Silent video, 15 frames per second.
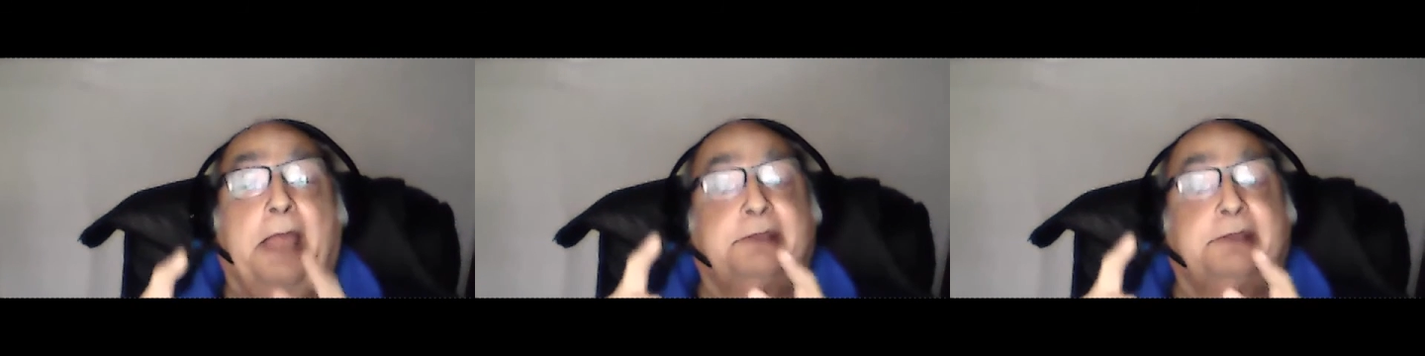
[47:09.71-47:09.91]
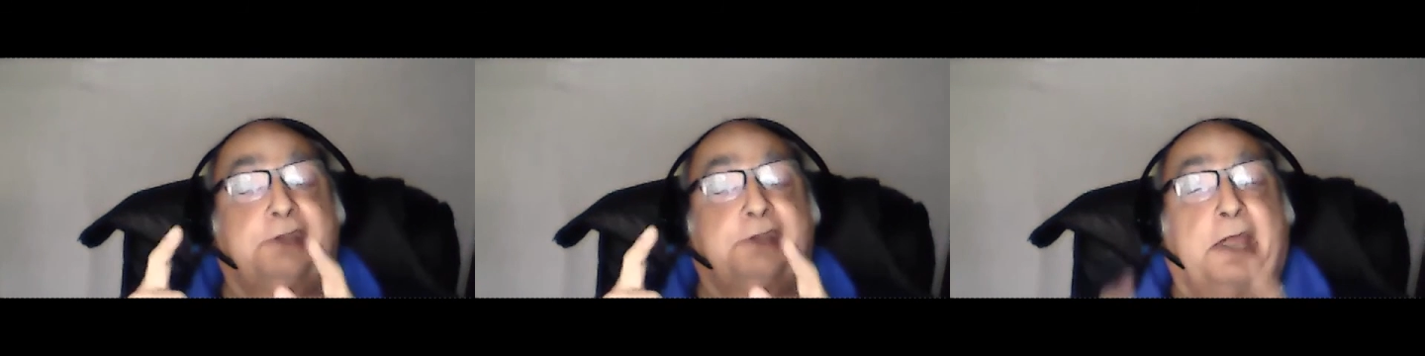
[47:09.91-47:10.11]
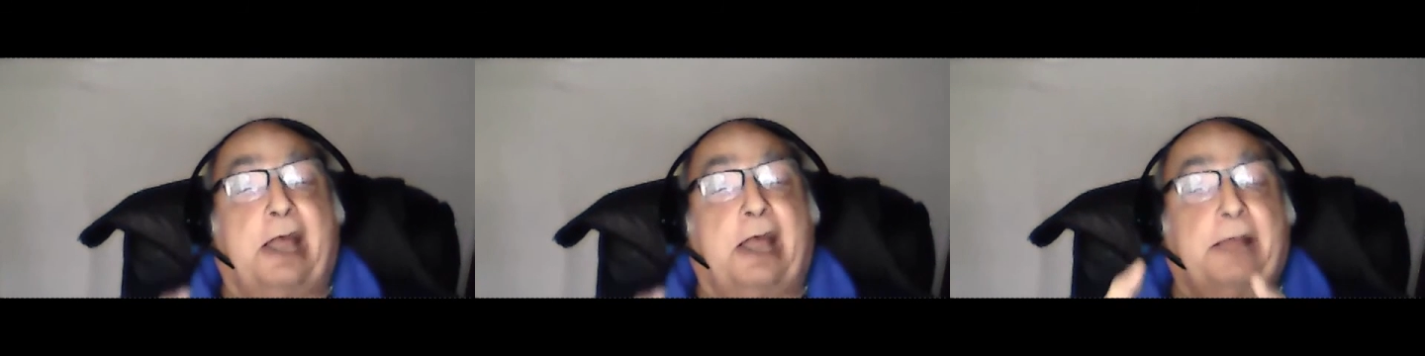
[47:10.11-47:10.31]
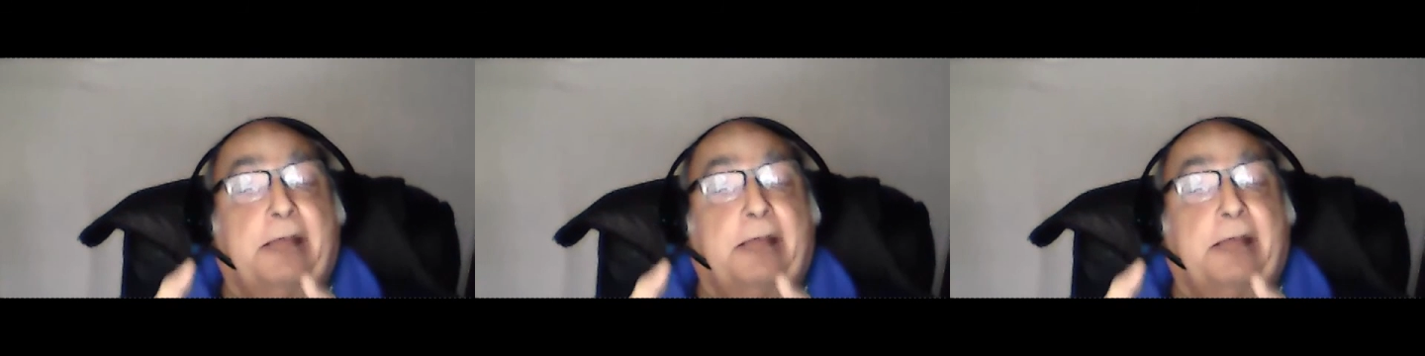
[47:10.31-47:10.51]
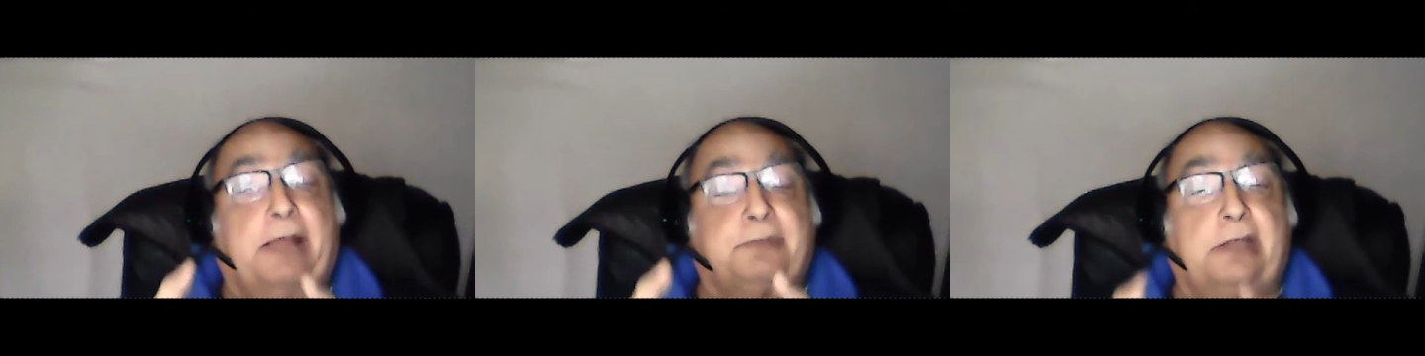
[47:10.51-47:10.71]
hey,
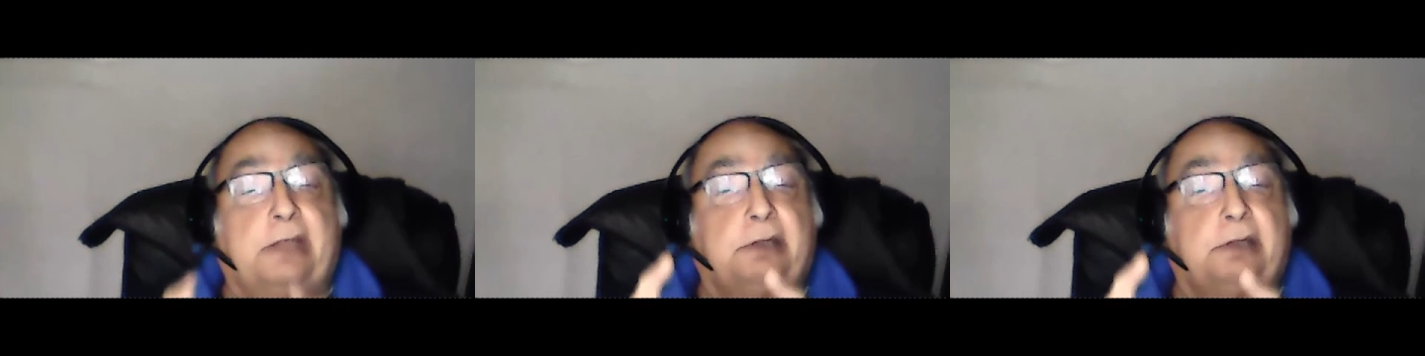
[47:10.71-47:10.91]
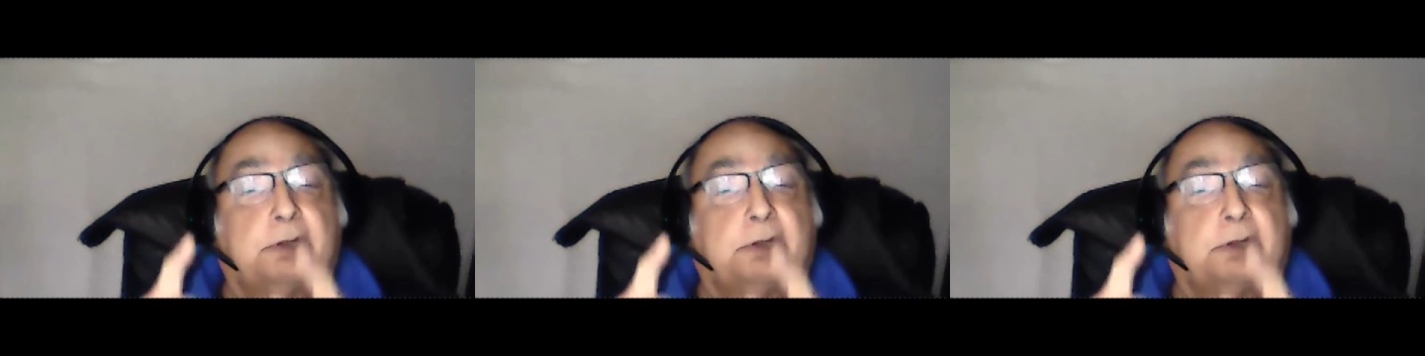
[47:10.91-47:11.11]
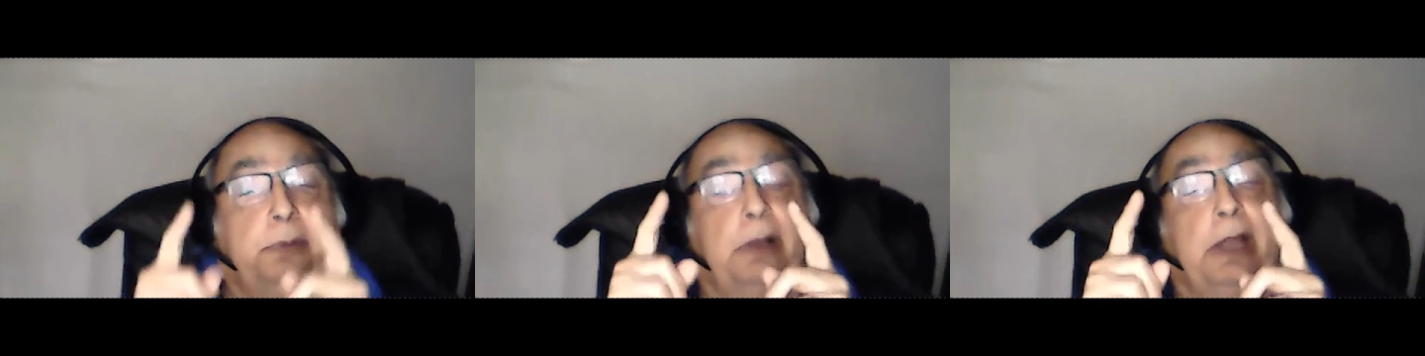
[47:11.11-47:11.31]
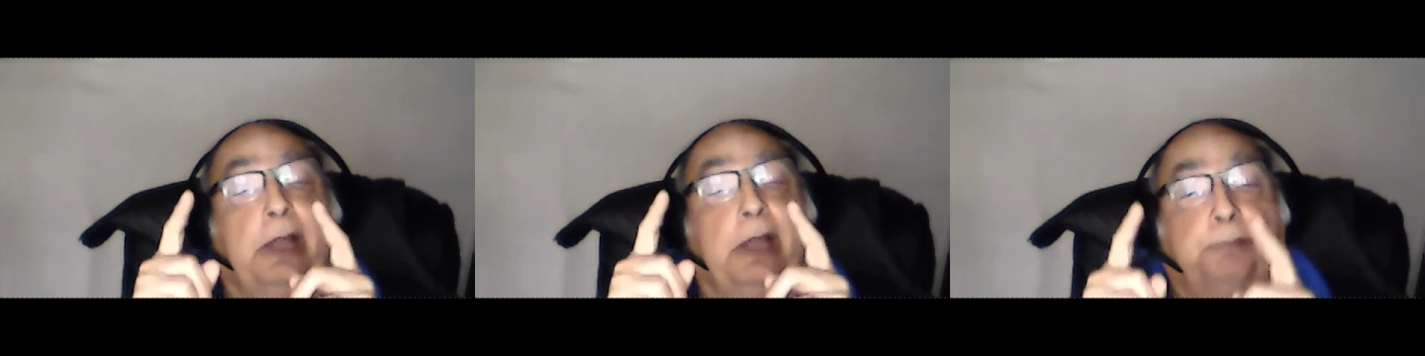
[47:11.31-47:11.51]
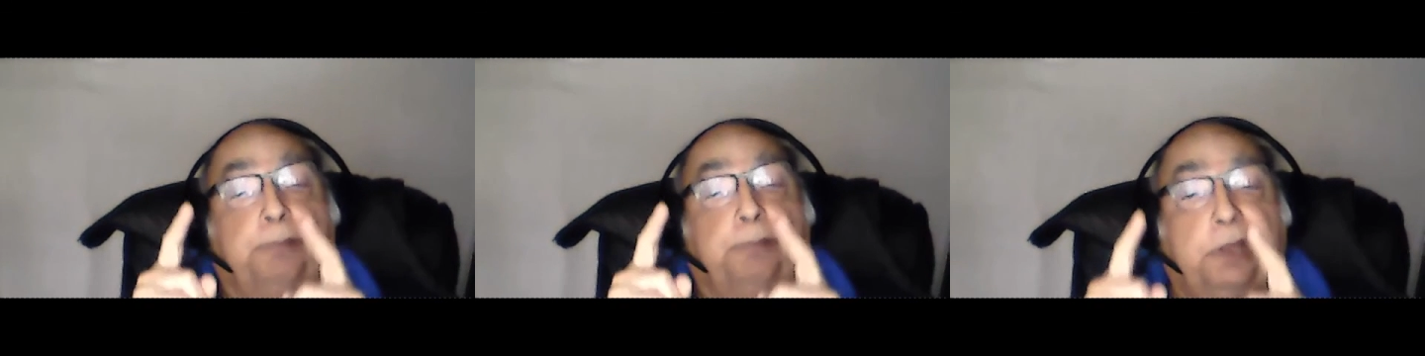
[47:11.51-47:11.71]
Jiggy, I'm sending
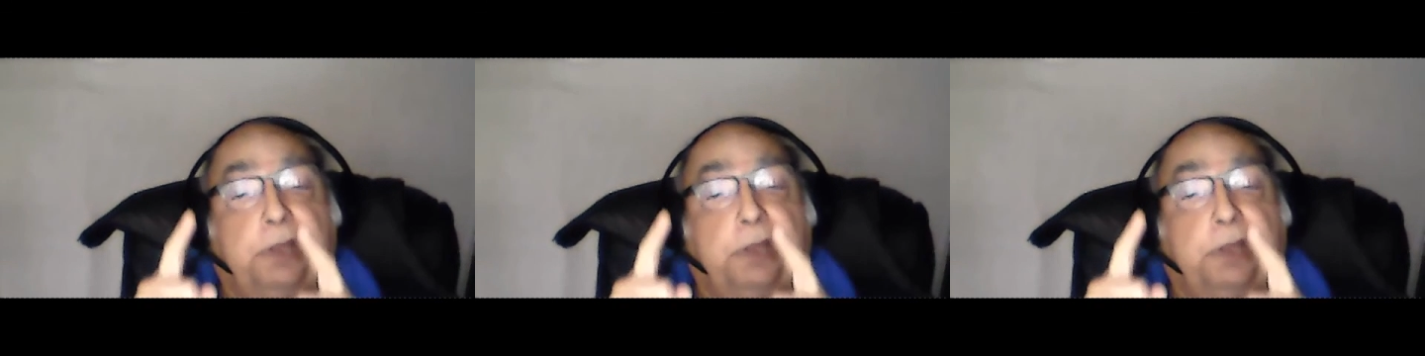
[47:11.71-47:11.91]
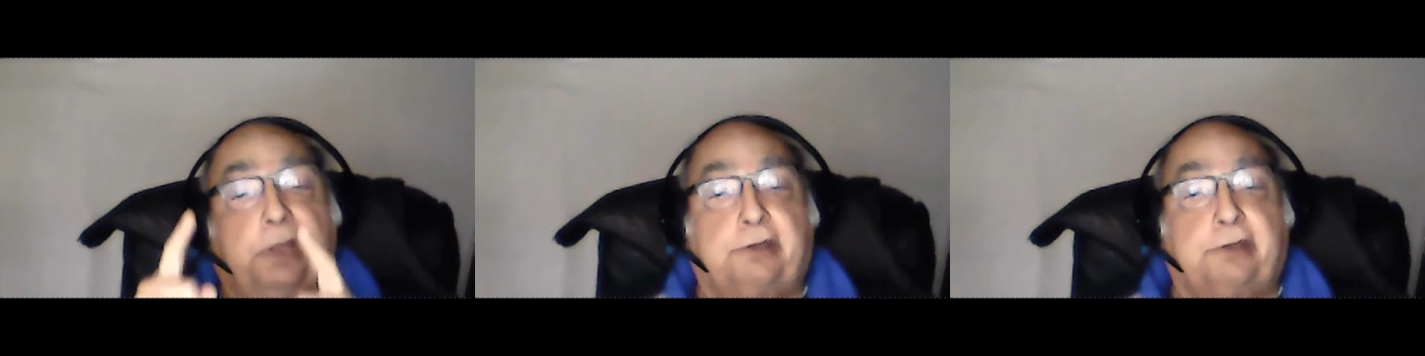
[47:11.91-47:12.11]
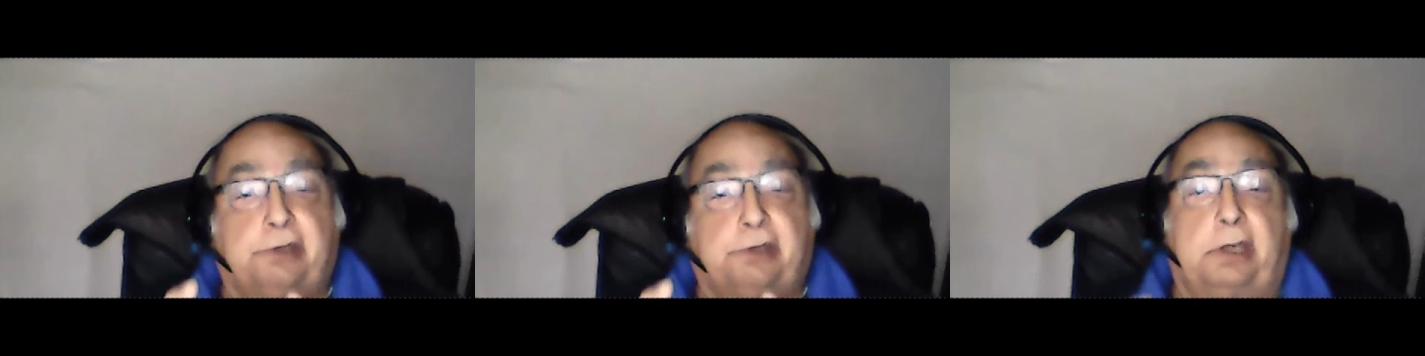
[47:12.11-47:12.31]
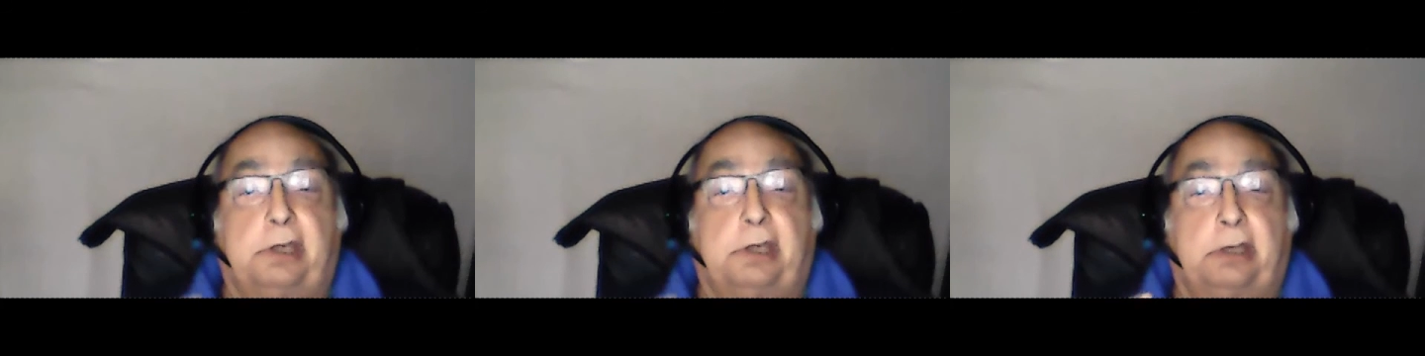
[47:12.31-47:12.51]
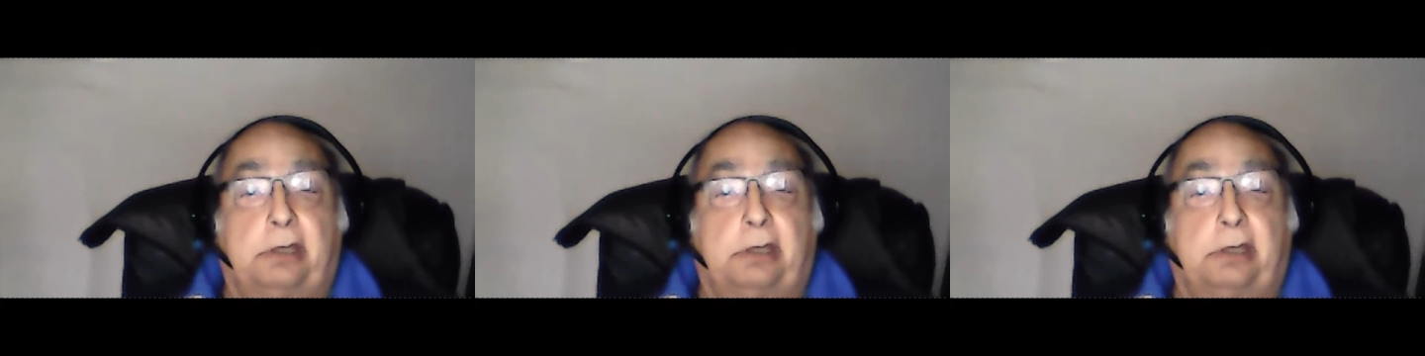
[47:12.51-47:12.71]
you a P
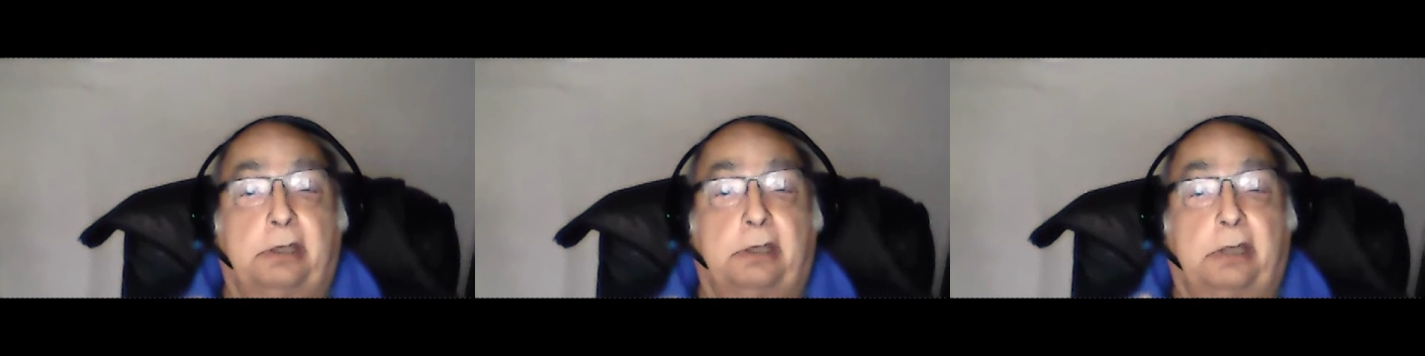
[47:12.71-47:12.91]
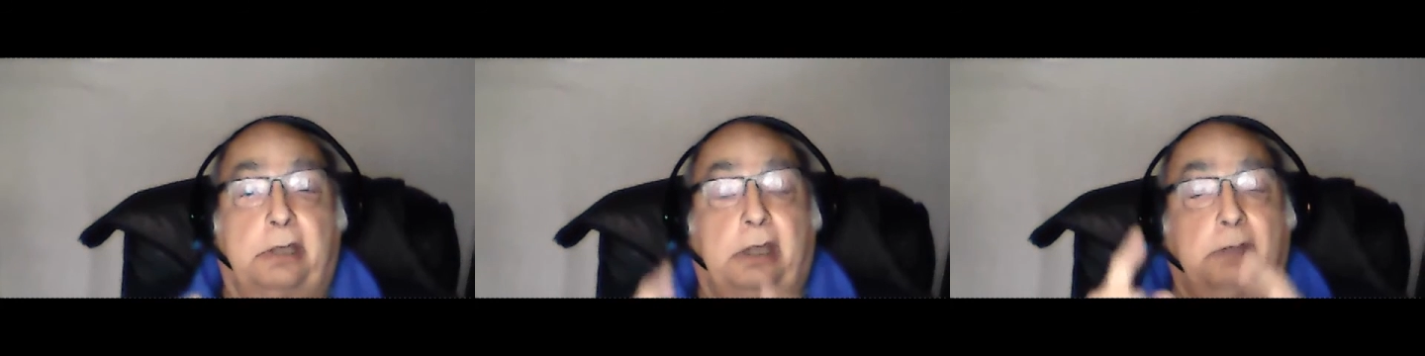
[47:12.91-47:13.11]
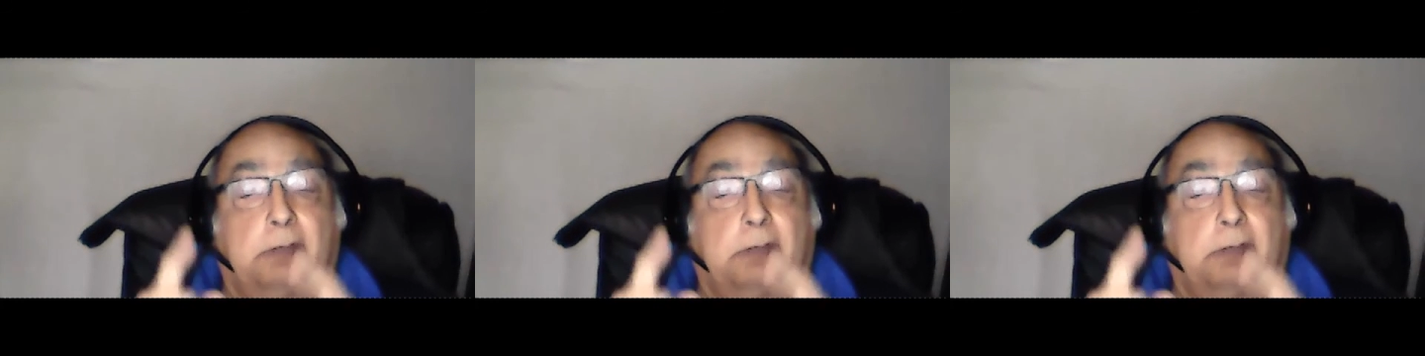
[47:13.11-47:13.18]
H D.